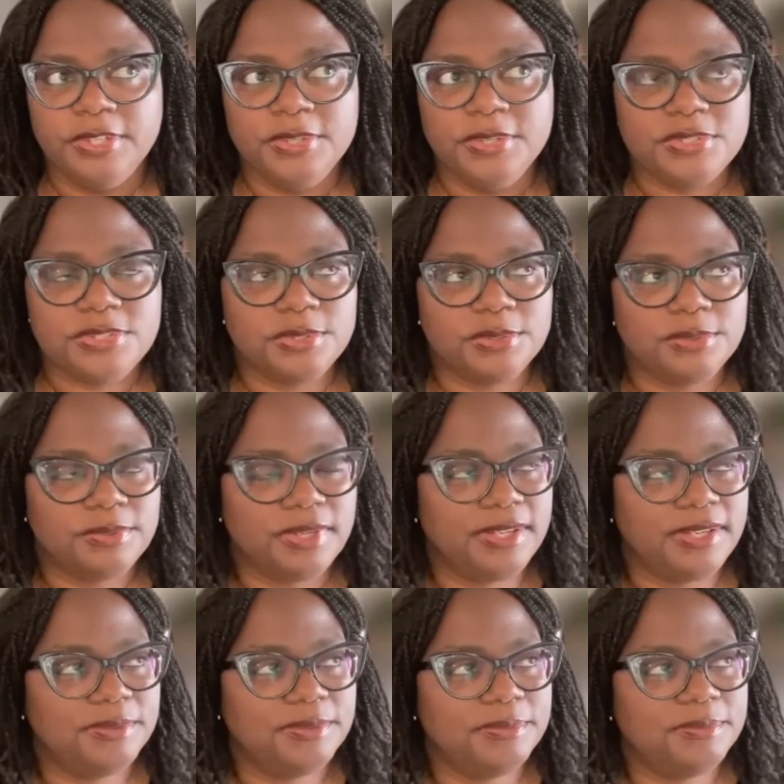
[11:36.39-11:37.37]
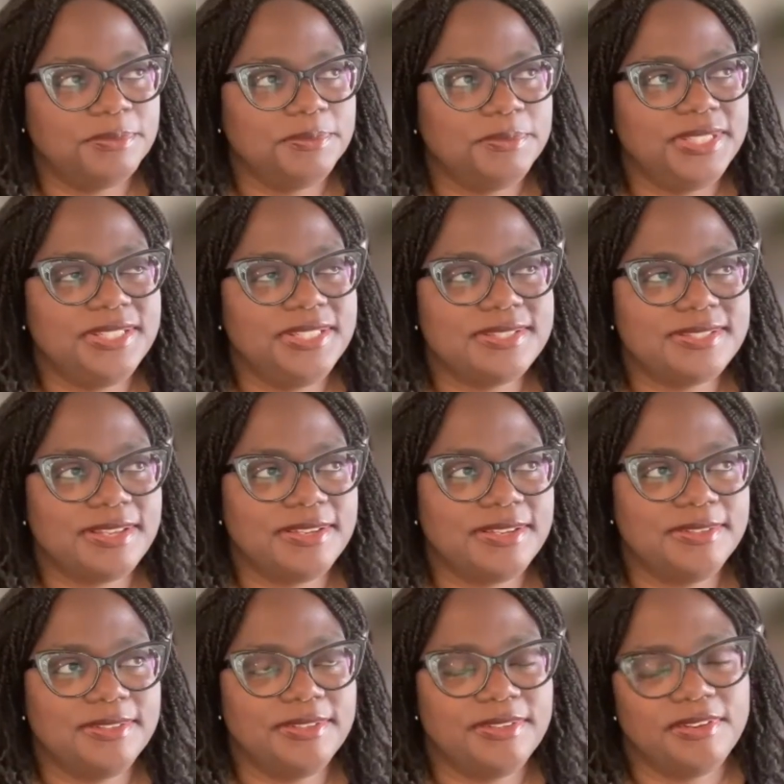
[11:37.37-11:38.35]
So we
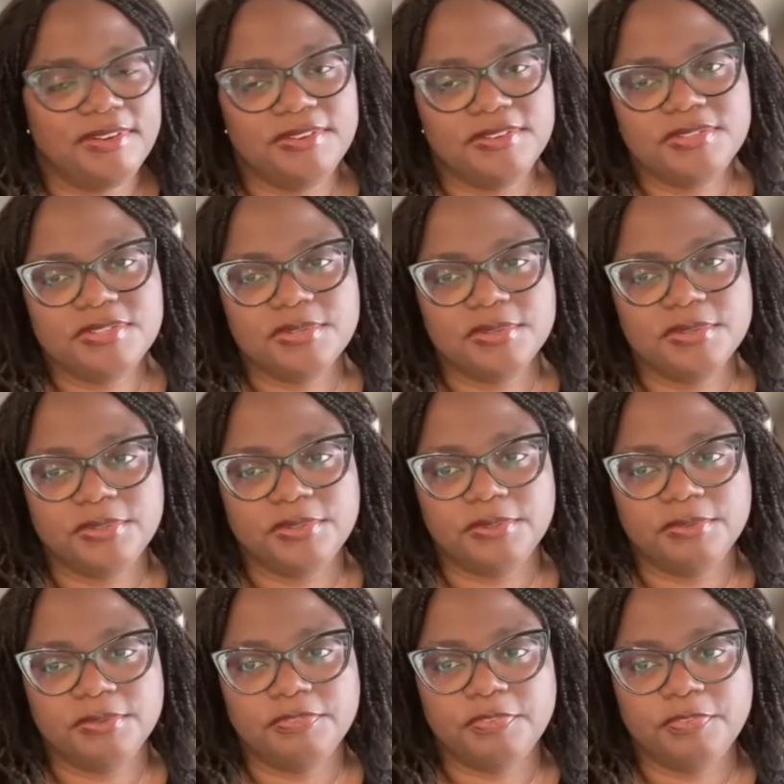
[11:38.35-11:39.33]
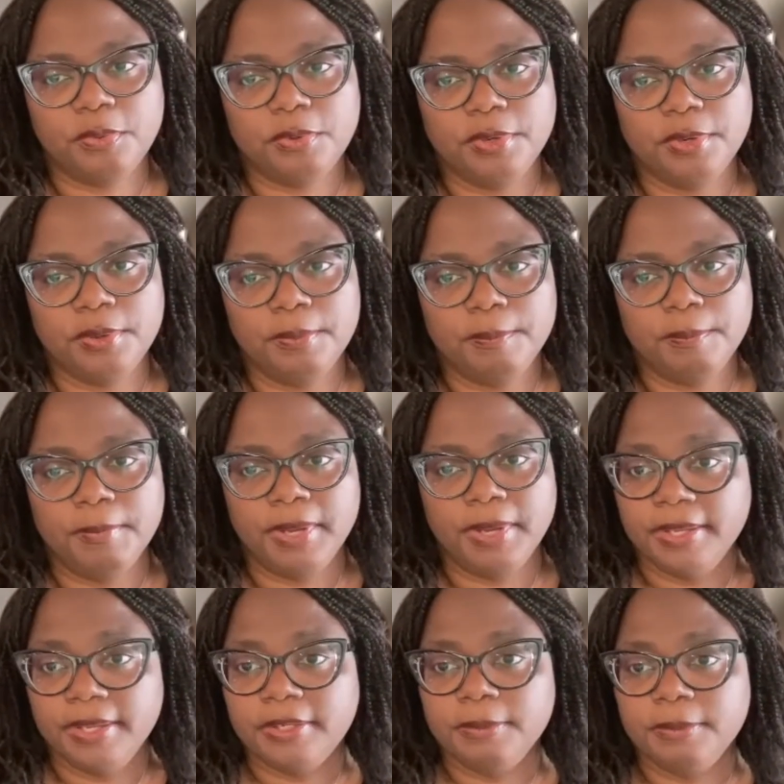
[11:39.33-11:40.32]
designed in our circle for
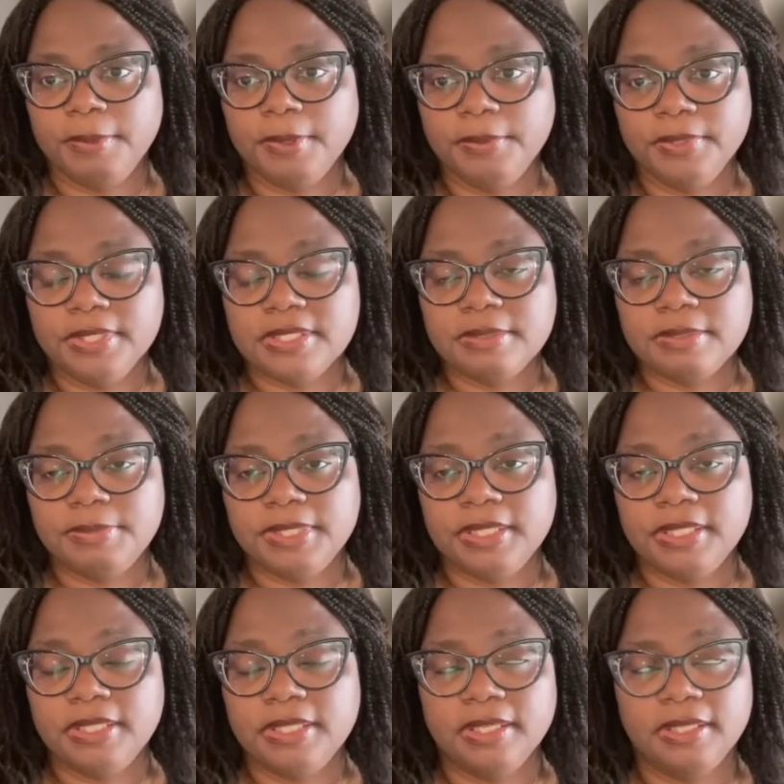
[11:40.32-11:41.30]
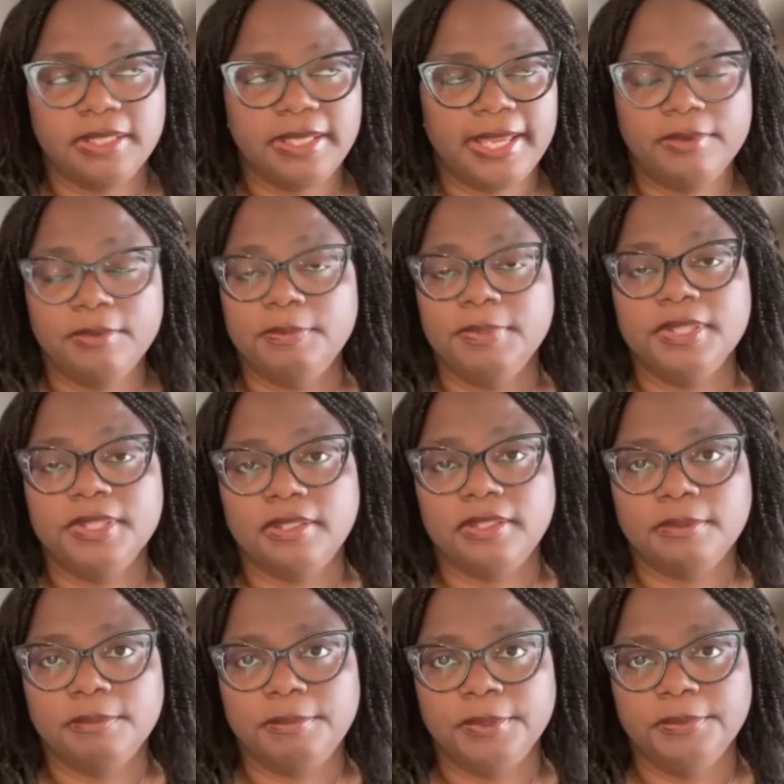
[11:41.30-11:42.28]
my component to be an accountability
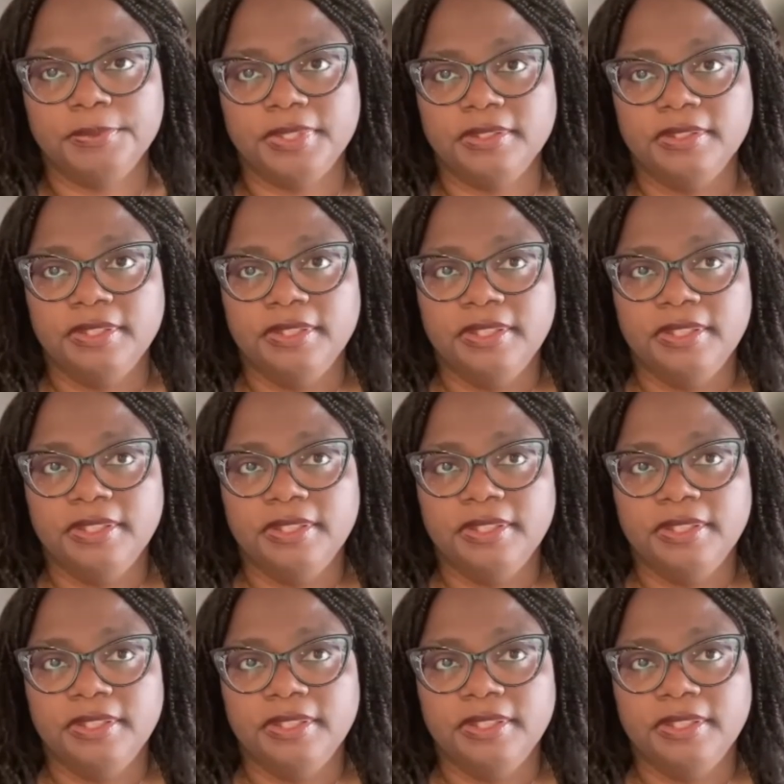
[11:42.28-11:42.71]
component.